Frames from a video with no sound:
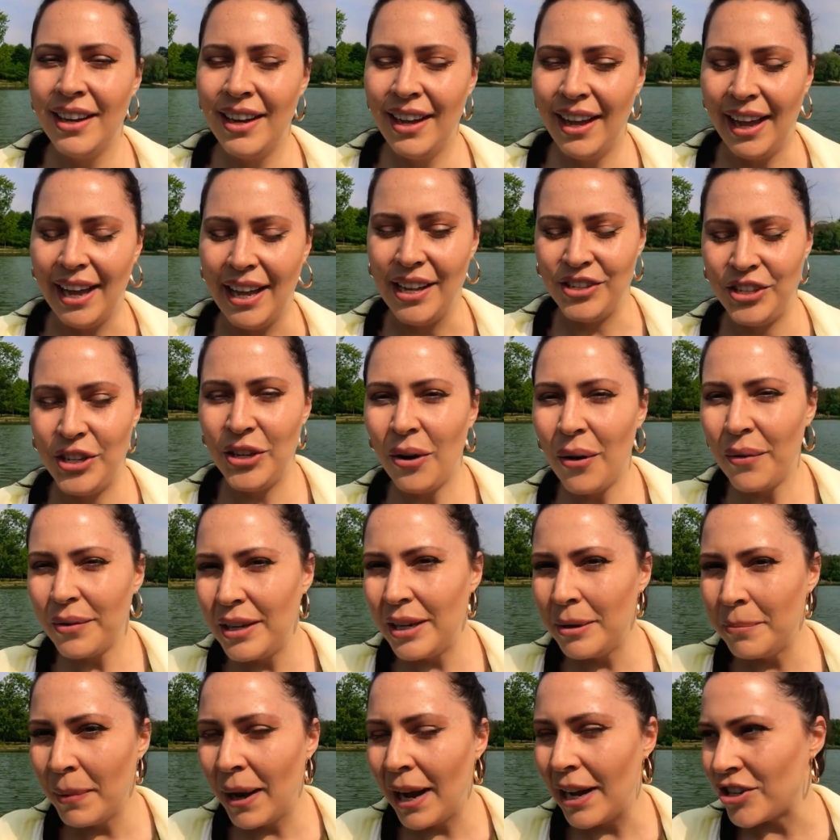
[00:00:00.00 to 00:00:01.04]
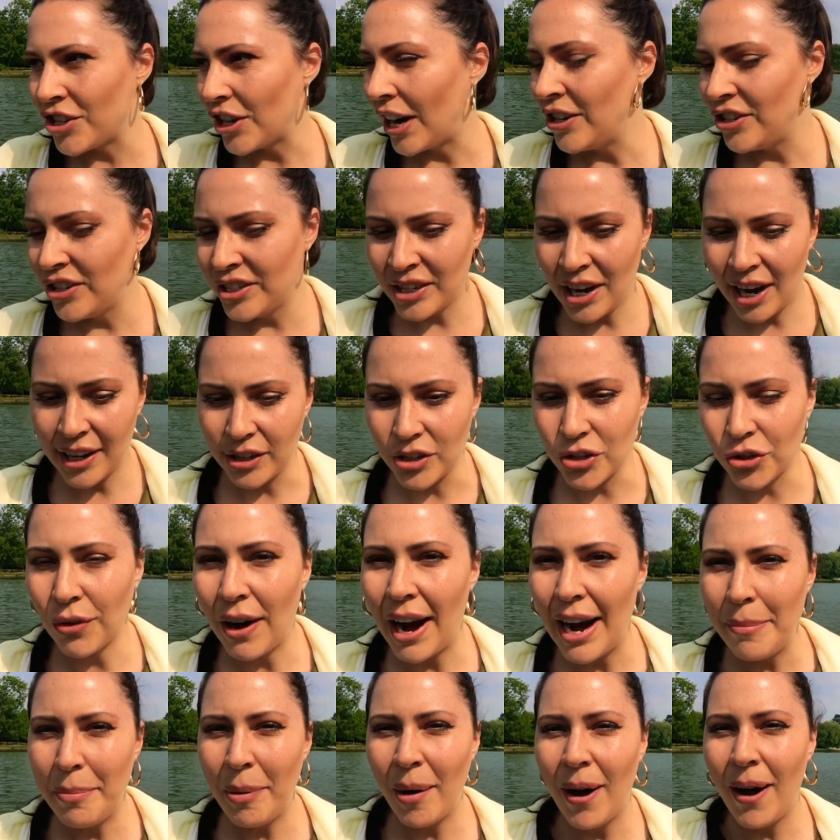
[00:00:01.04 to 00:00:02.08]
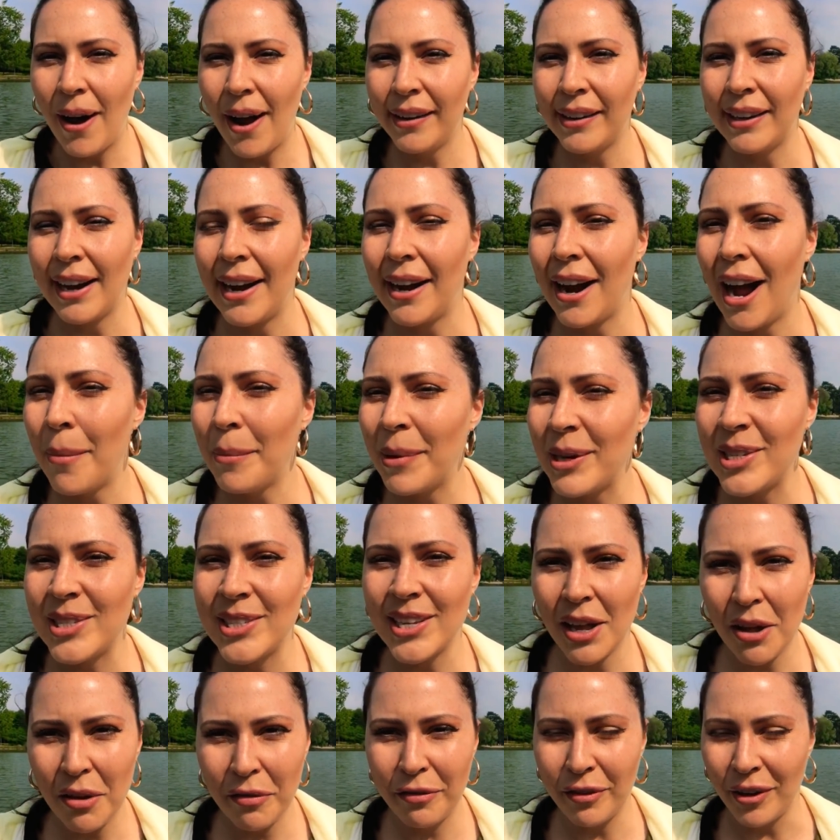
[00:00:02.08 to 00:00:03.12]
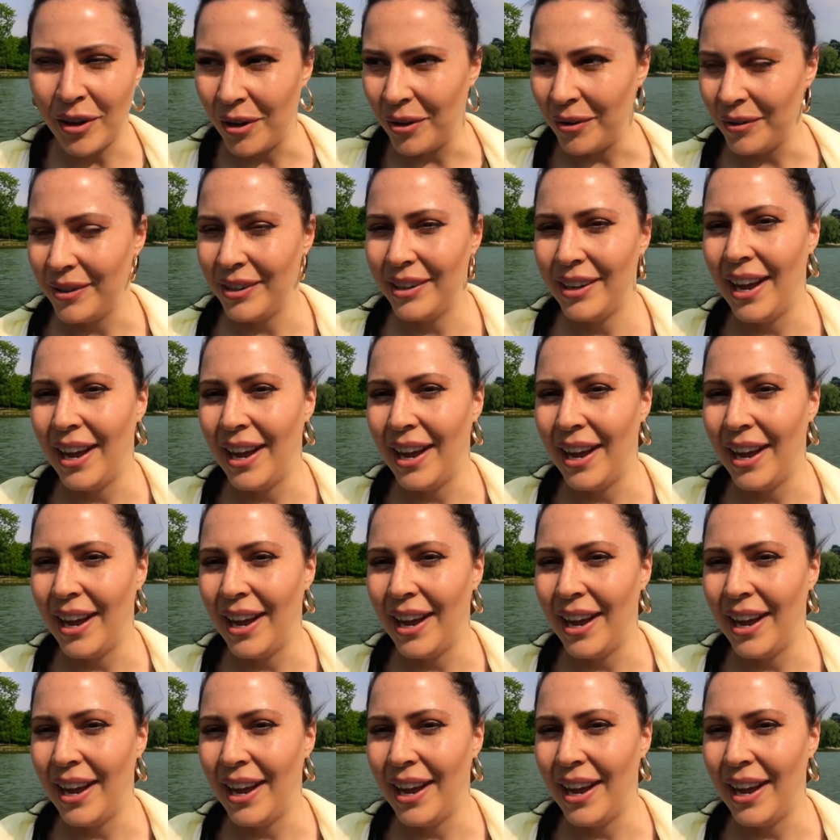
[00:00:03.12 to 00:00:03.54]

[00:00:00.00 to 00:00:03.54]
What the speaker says: And you don't need much. I just got a tripod and I got my cell phone.